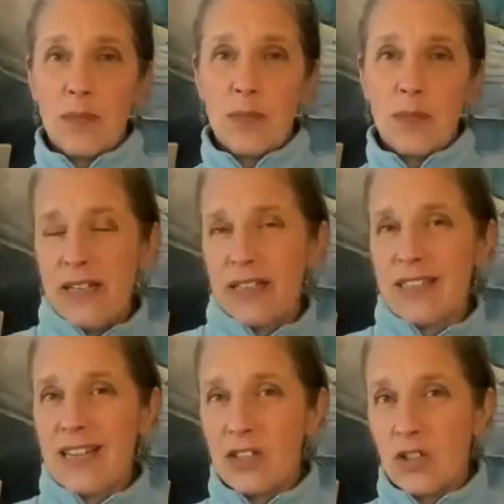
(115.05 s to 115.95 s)
be
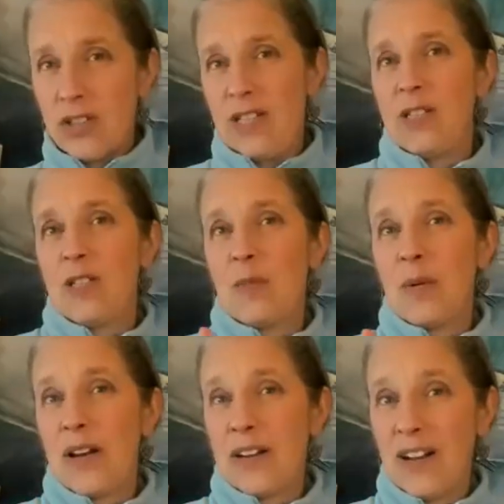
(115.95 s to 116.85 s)
exactly
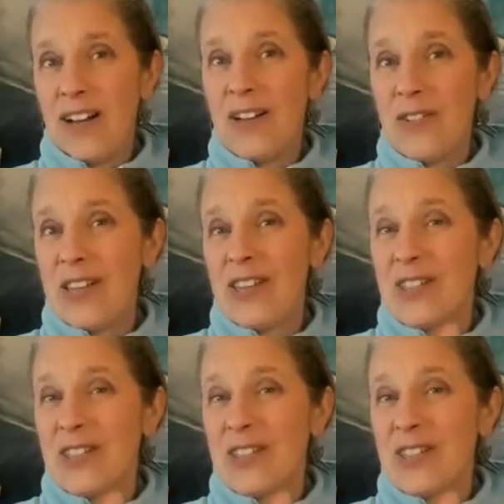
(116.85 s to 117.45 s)
spot on, right?